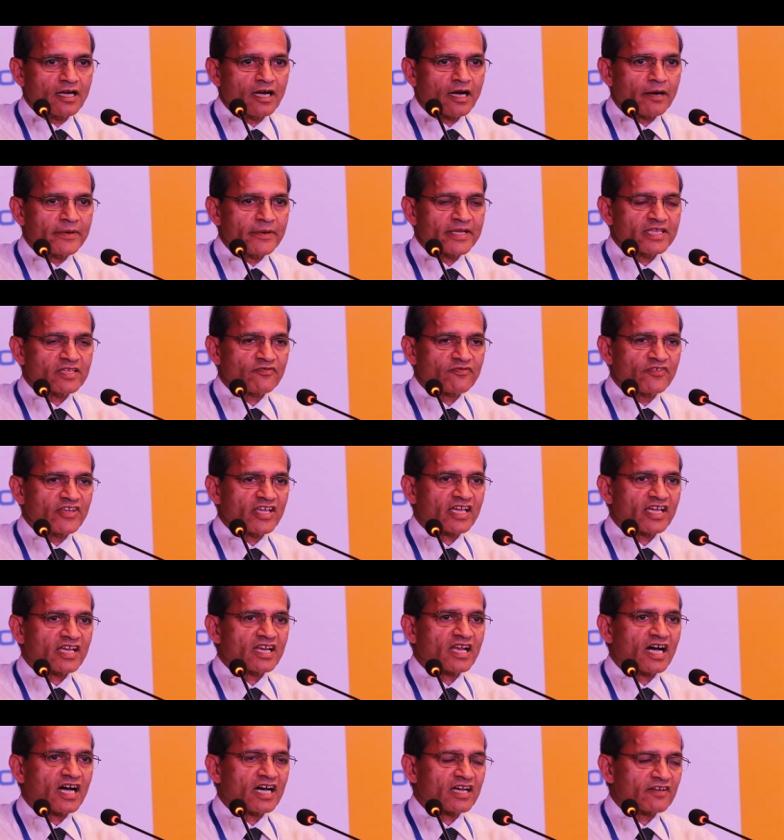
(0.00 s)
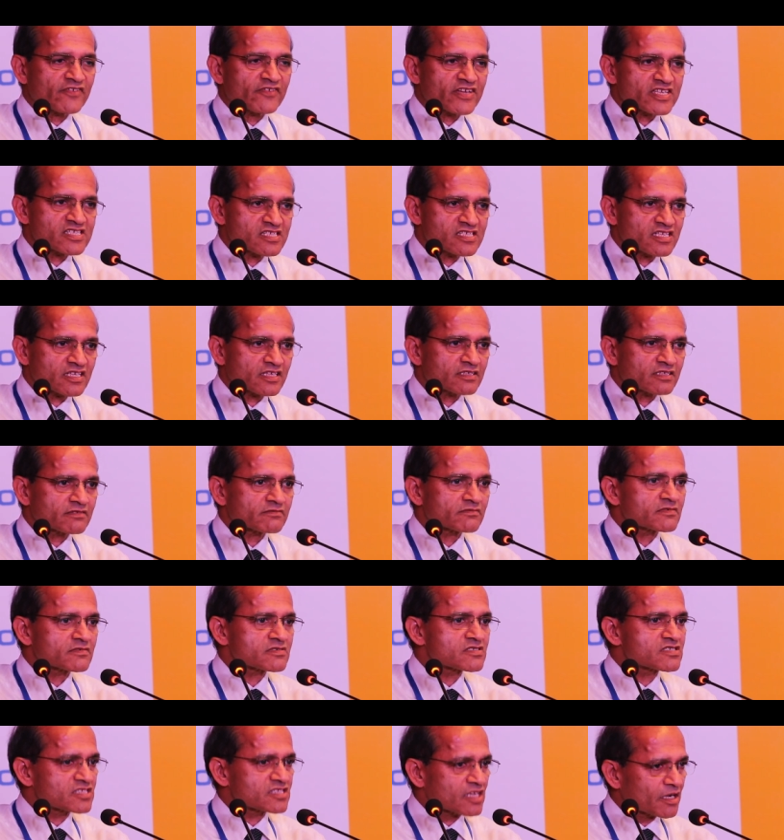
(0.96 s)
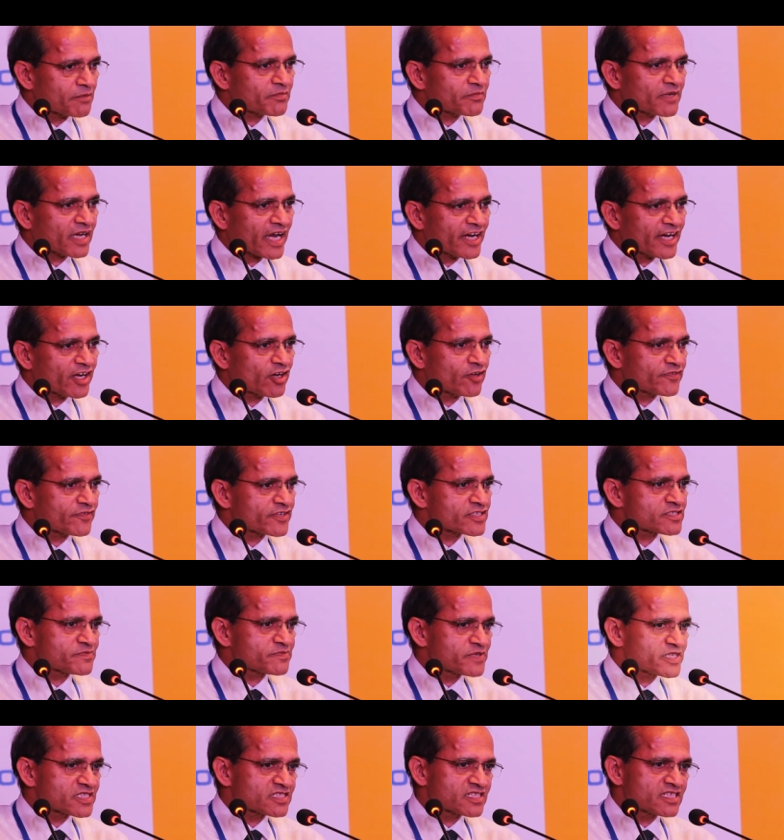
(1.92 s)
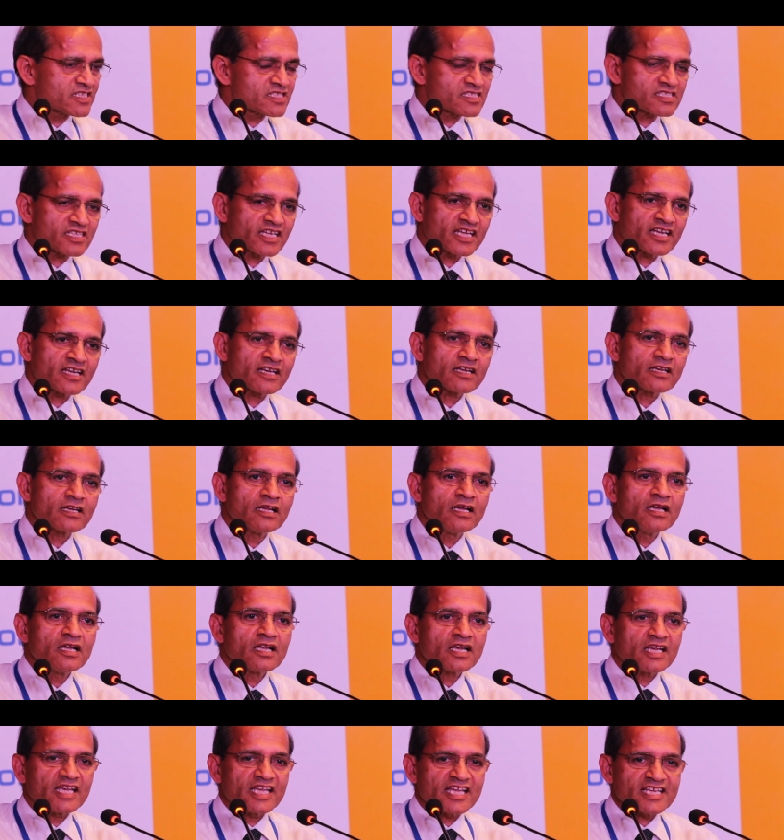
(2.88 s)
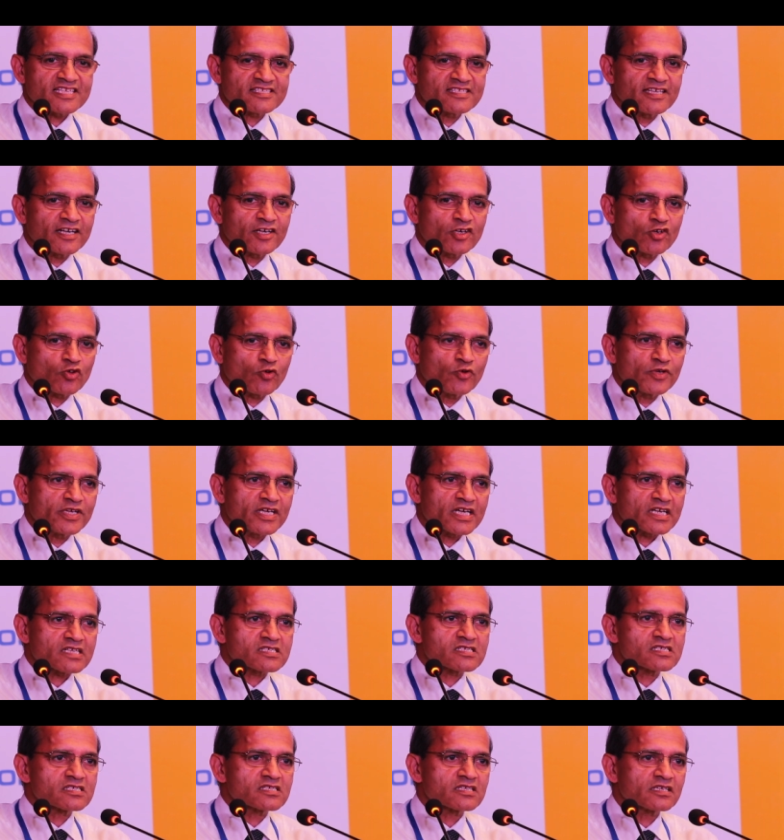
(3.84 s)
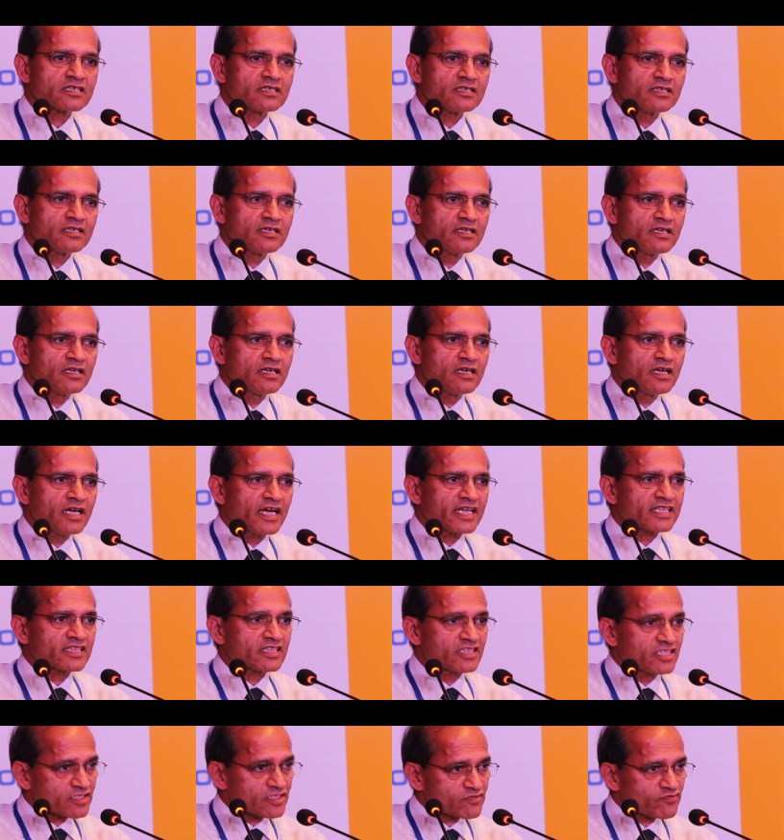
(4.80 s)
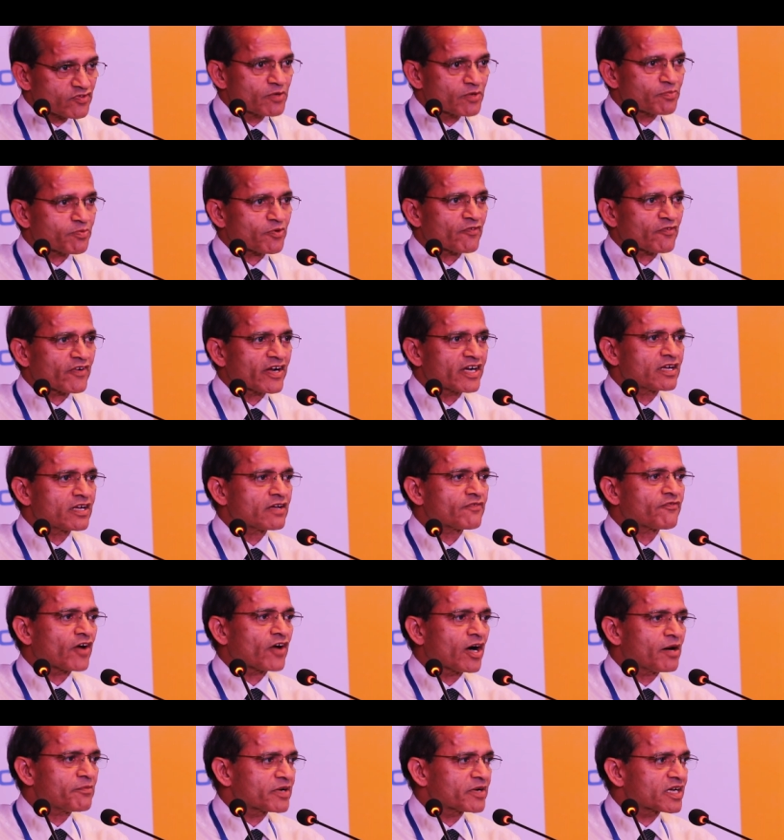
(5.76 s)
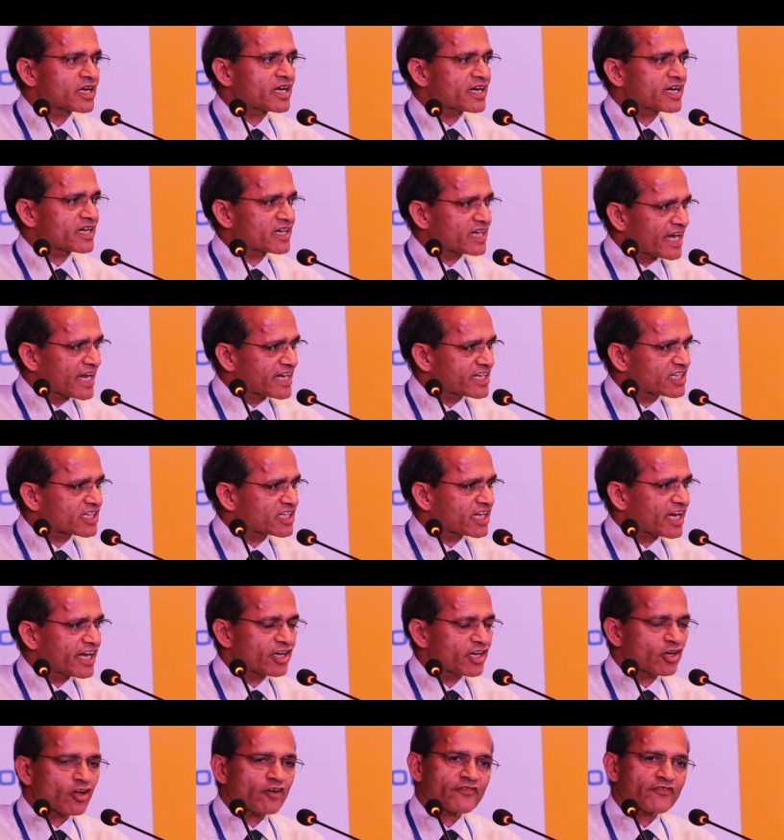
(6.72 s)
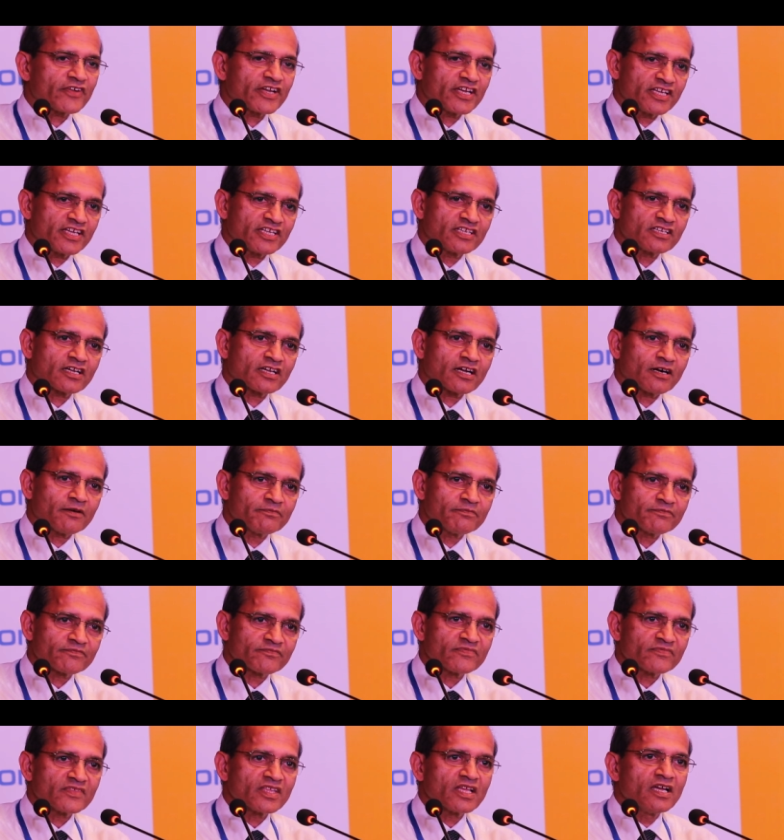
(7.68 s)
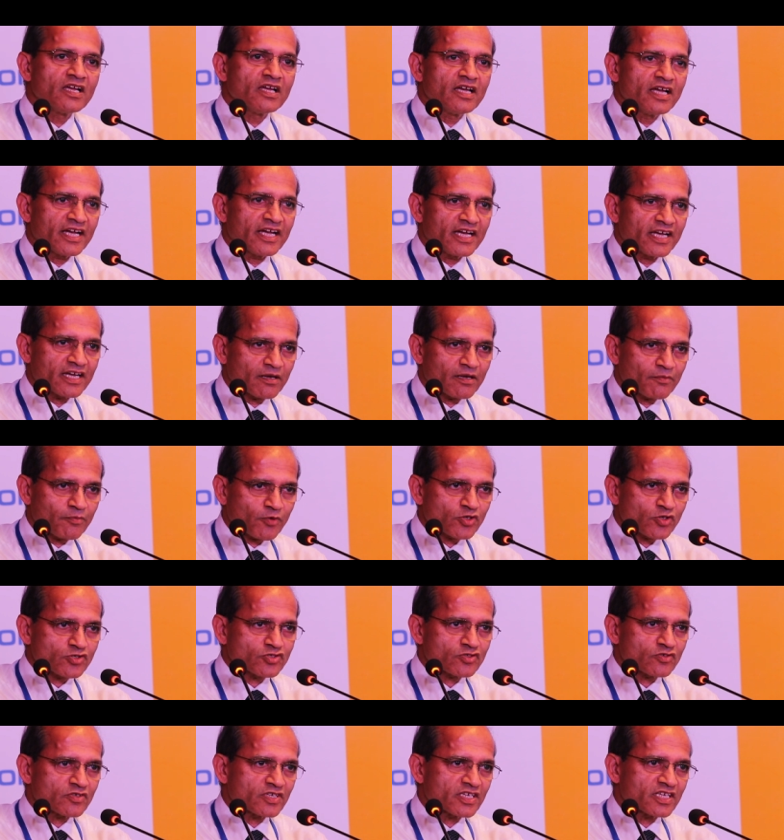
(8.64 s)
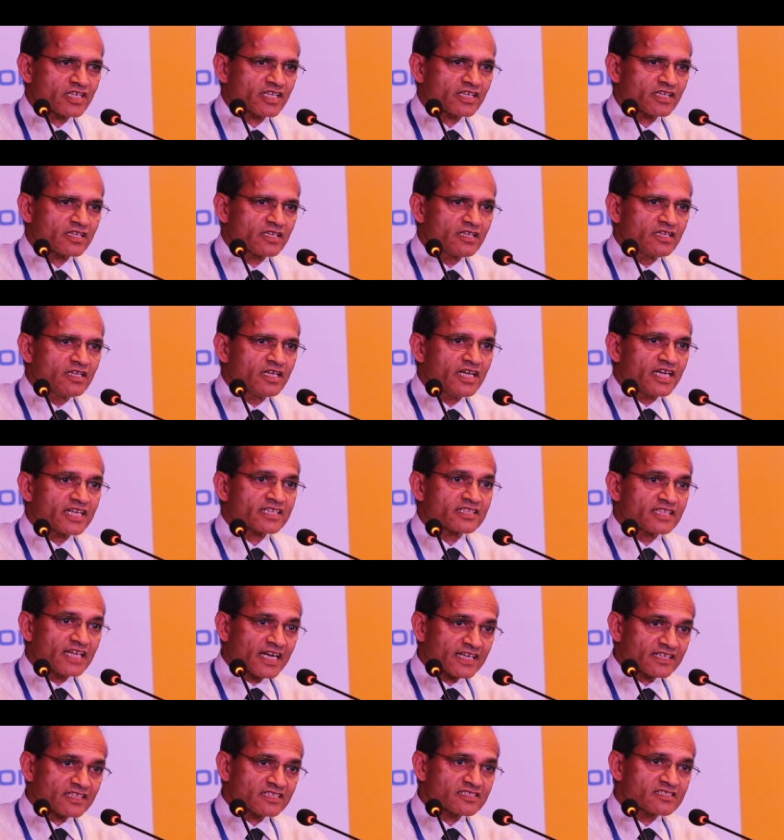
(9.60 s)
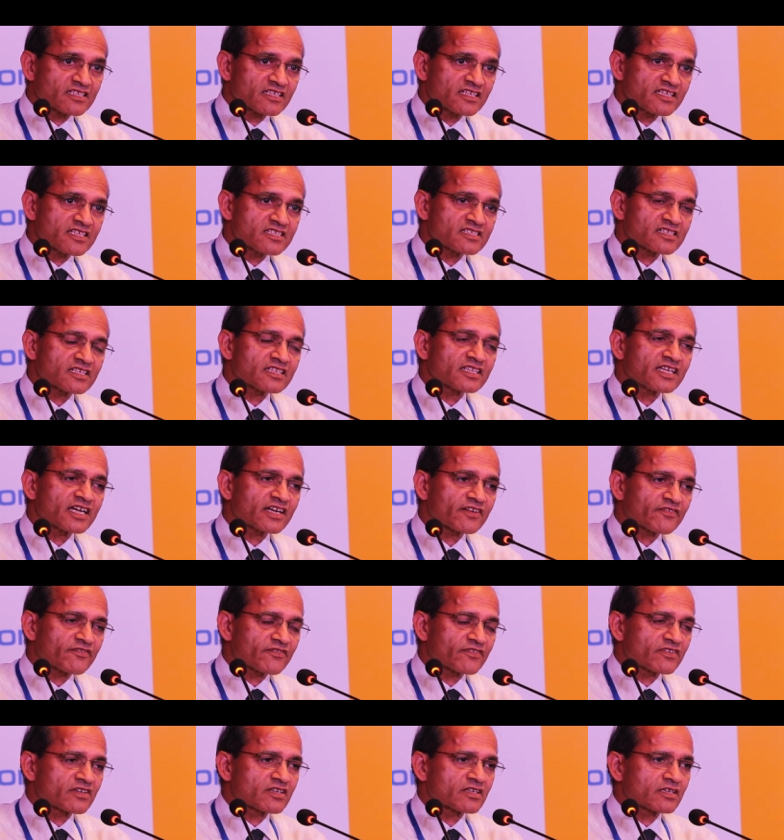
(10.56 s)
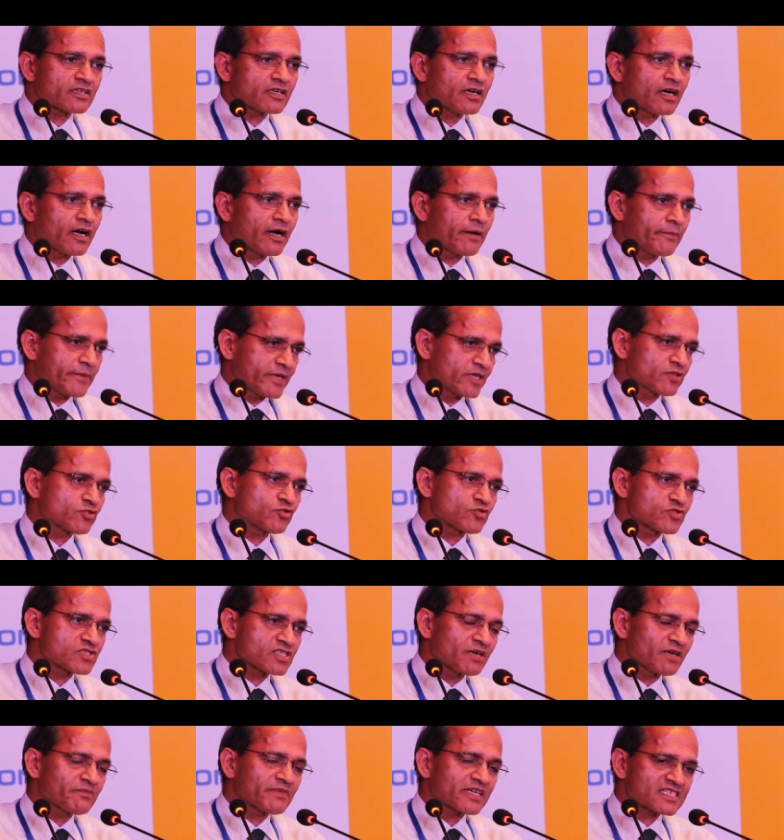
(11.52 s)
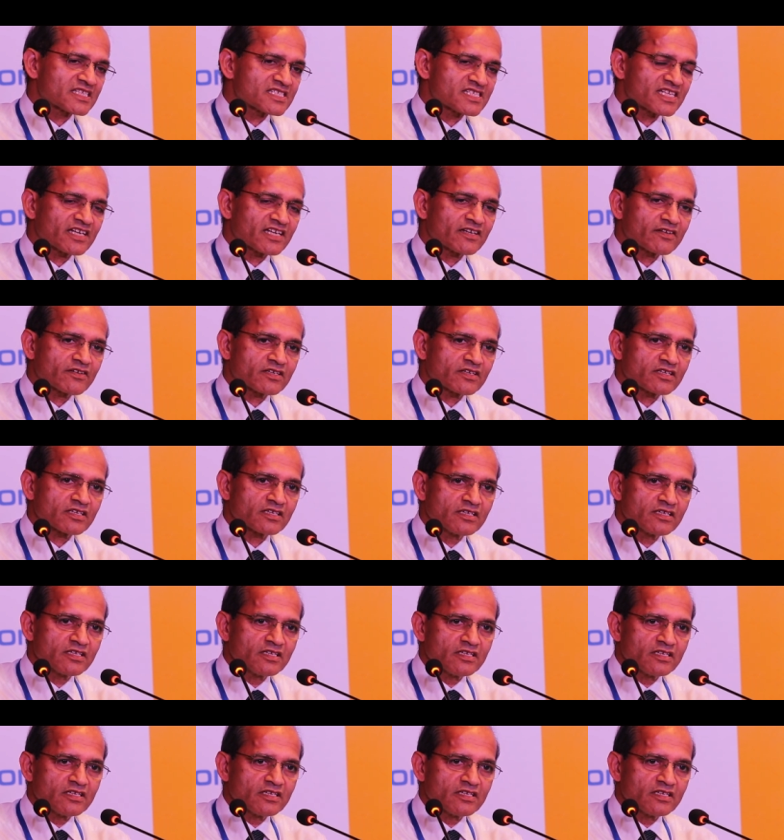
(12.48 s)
I mean, we can harvest uh, some kind of a species in less than two years. And this will provide the farmer a right kind of a income and opportunity. And that is the reason that, I mean, to some extent,